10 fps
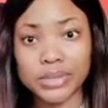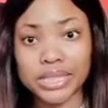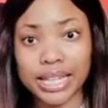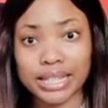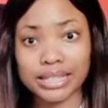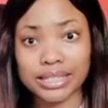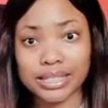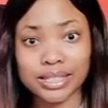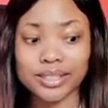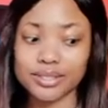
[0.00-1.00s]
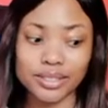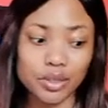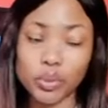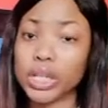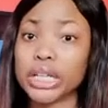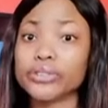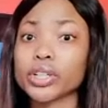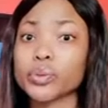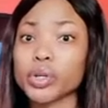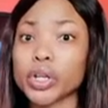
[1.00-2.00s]
mistakes, we
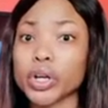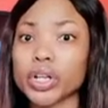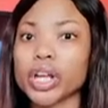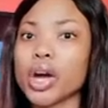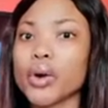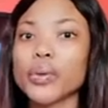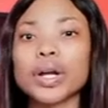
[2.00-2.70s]
live and we learn.